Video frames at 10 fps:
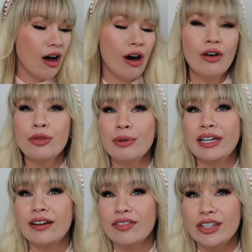all
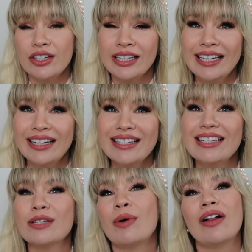three of the
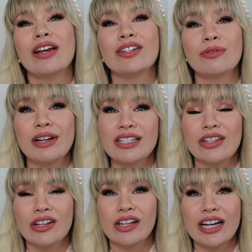Delinas as well as the rest
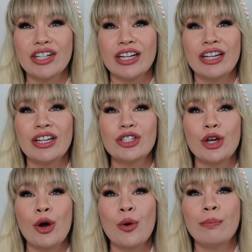of the collection
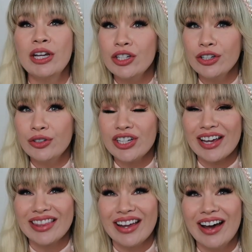so make sure you
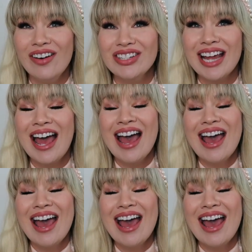check that out